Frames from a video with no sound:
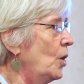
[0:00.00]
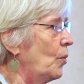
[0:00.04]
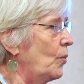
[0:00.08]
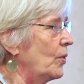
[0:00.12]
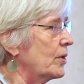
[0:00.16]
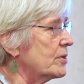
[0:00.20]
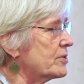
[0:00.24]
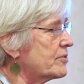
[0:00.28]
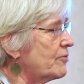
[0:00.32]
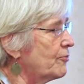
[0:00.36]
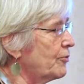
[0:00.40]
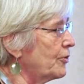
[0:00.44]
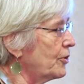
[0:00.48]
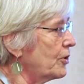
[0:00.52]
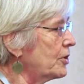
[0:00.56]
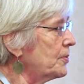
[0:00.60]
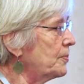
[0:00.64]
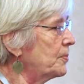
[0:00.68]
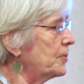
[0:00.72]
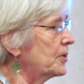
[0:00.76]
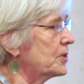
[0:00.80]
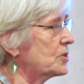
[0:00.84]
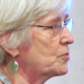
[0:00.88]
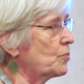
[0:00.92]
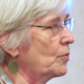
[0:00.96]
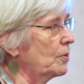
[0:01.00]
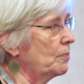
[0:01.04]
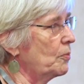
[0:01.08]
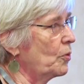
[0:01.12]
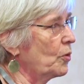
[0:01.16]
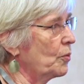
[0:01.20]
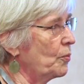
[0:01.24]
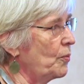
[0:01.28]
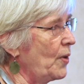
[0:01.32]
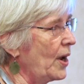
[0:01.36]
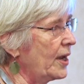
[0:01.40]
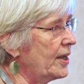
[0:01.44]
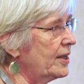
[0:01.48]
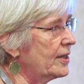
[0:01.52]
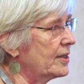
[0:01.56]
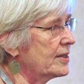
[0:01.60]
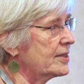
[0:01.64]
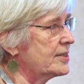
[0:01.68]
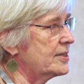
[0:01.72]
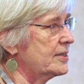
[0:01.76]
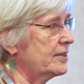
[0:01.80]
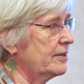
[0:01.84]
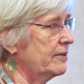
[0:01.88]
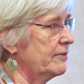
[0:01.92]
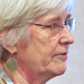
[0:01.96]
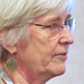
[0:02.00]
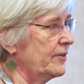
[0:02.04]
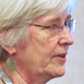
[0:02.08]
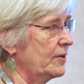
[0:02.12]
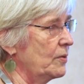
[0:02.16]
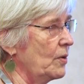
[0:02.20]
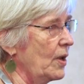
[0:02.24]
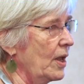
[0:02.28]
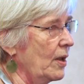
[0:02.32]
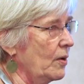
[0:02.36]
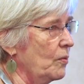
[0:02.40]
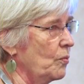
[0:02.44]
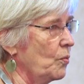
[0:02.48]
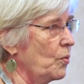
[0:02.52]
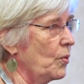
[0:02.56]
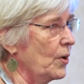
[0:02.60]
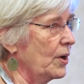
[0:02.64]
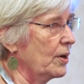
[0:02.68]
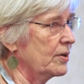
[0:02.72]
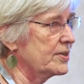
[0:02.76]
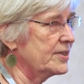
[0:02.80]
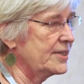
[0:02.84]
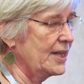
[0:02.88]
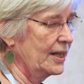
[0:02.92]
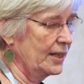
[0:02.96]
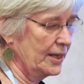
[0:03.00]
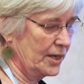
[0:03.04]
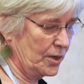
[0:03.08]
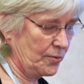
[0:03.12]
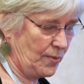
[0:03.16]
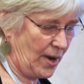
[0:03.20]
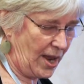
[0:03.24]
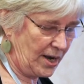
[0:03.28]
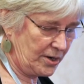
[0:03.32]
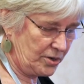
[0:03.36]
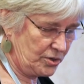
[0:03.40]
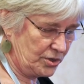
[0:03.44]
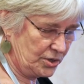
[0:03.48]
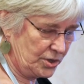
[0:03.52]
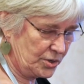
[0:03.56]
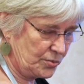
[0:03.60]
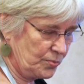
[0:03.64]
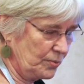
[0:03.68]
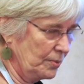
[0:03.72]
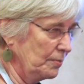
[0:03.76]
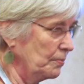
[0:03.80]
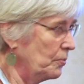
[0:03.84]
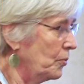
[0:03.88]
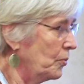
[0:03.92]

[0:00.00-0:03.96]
whereas vertebrates were more regulative and, and where cell interactions were